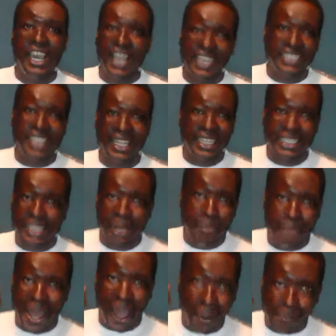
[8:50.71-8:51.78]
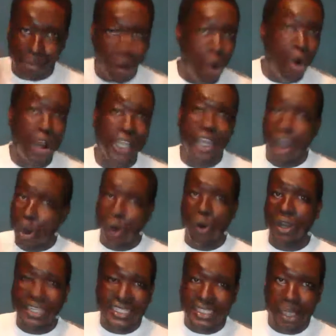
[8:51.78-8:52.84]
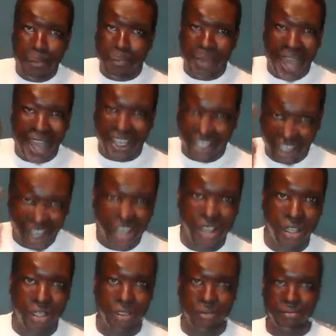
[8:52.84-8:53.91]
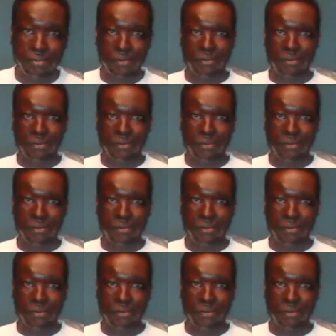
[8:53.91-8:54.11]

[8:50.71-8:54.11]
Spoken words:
is a little black boy or a little black girl.